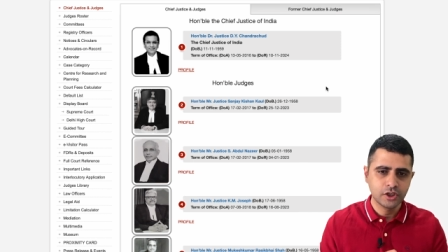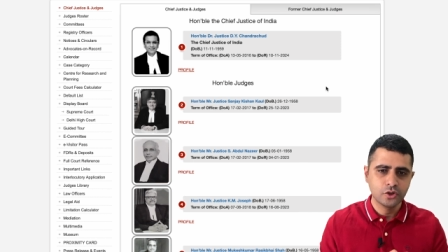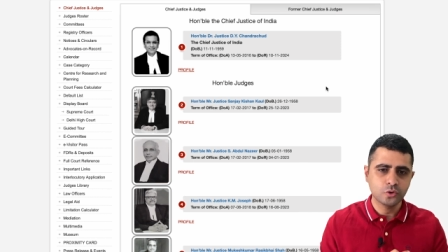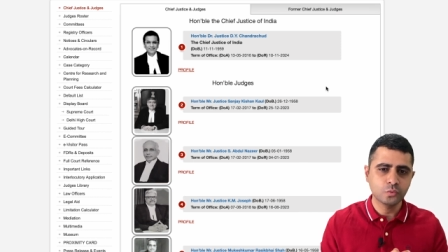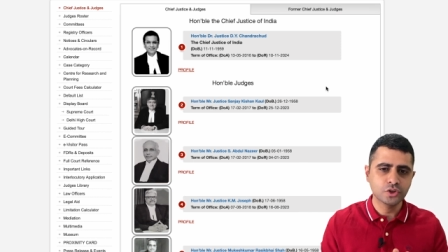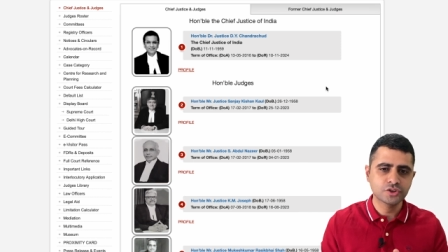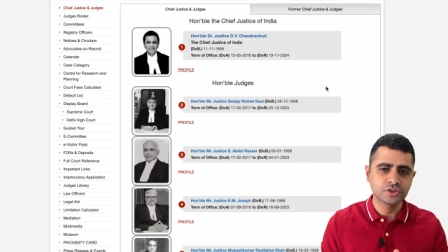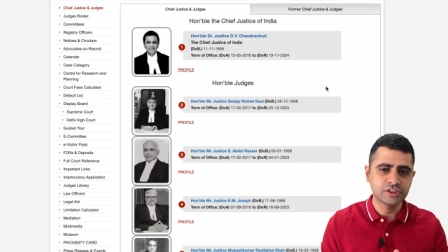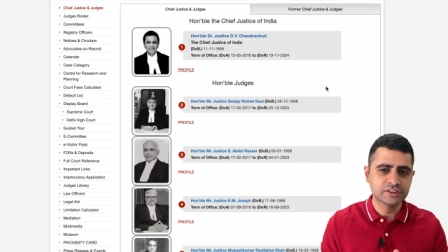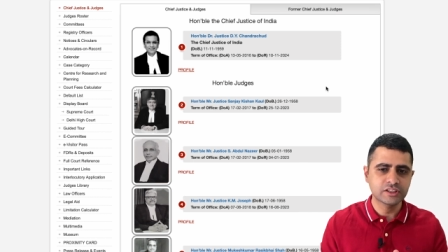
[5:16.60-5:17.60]
who was
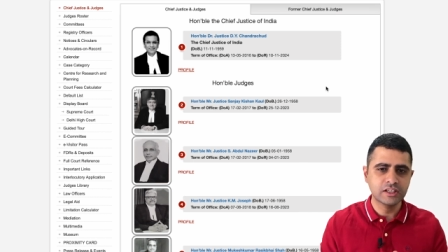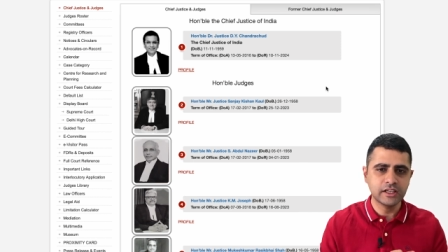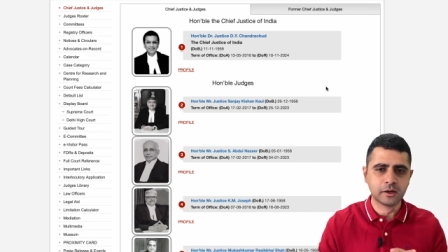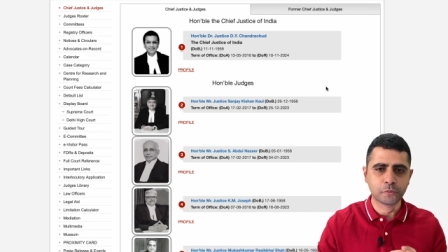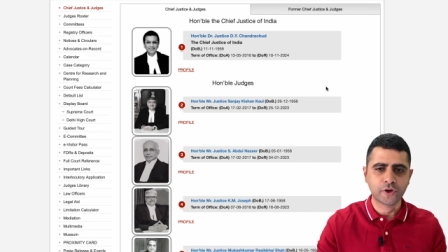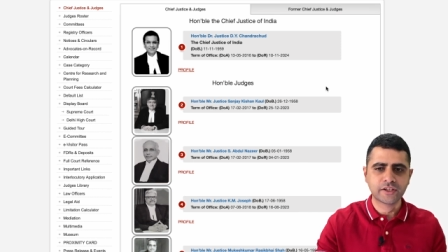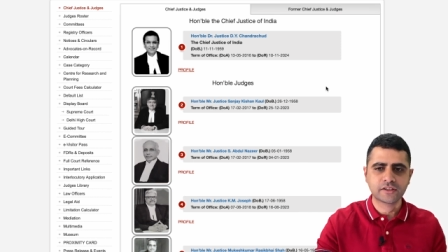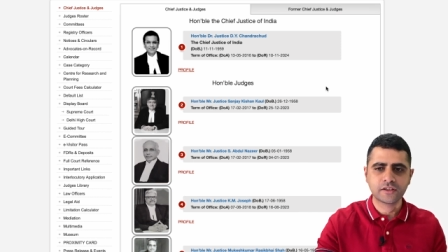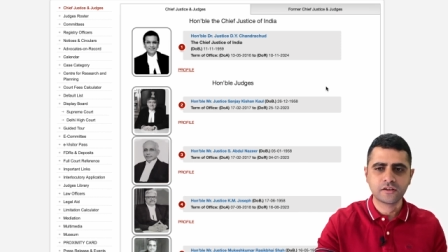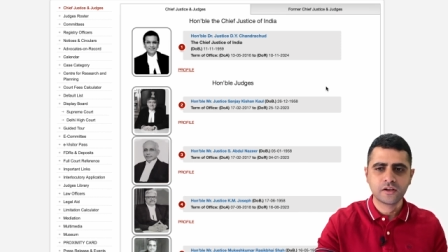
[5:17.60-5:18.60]
recently
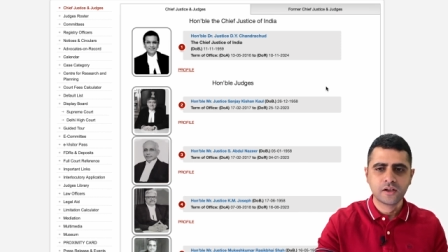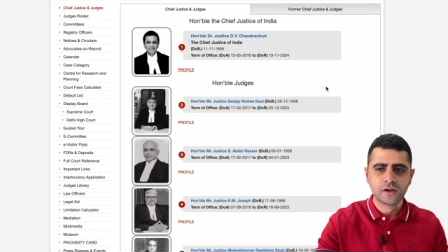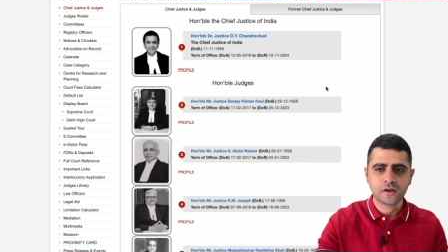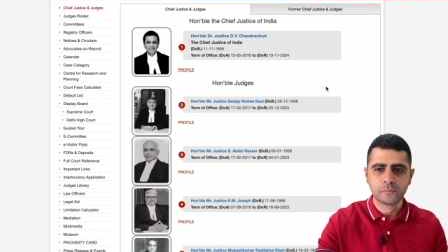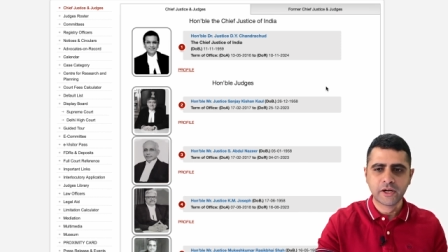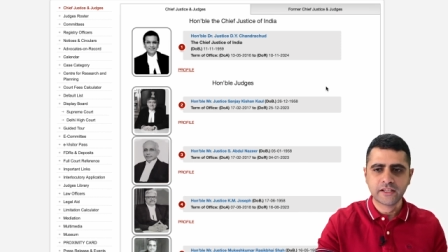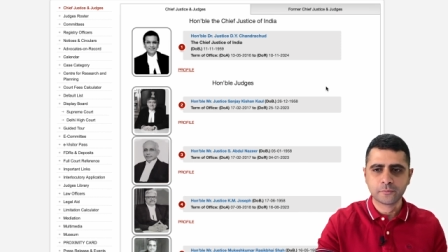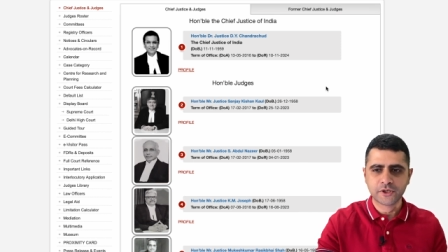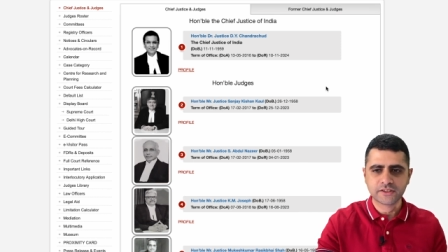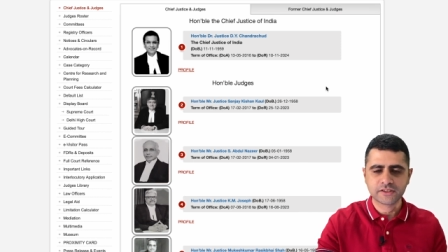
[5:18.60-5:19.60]
appointed by the
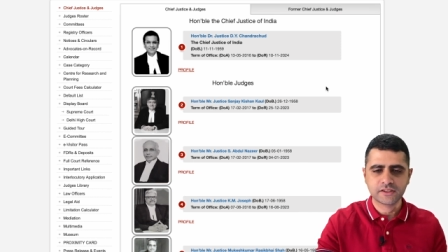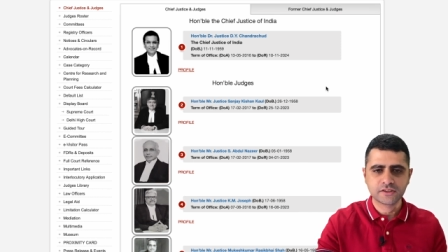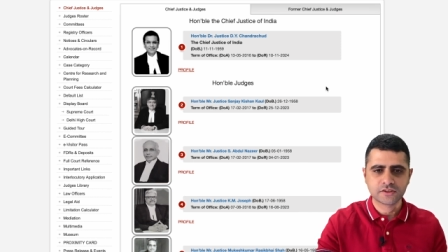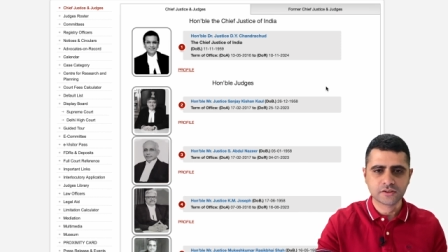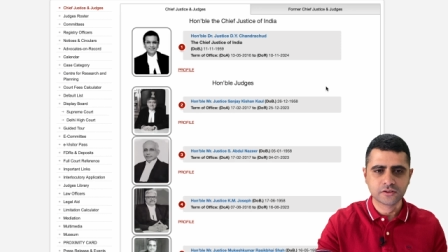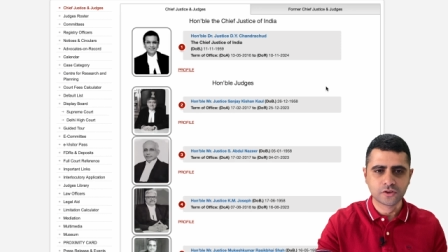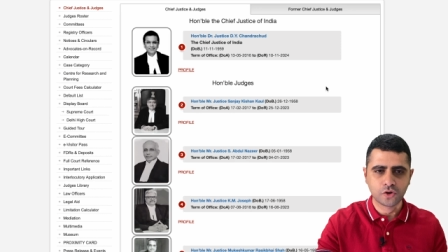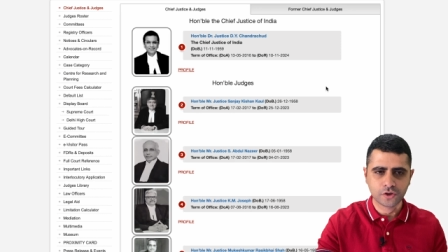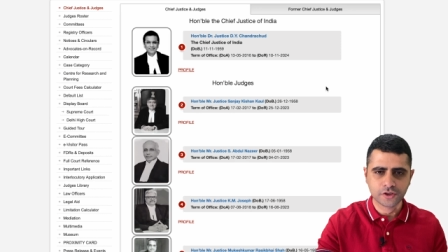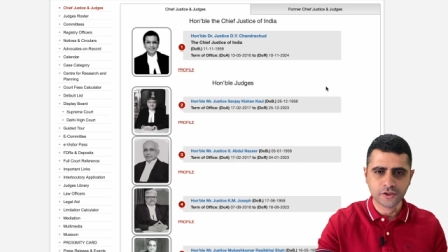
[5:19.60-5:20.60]
President's
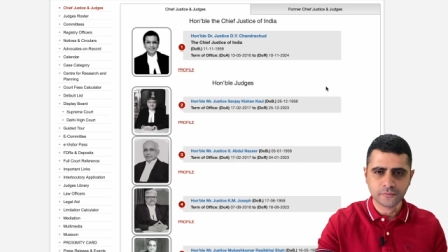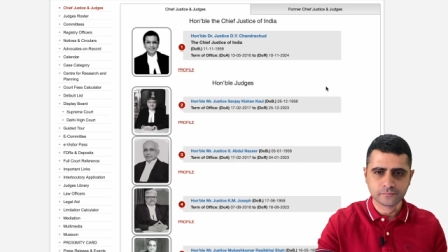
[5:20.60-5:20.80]
order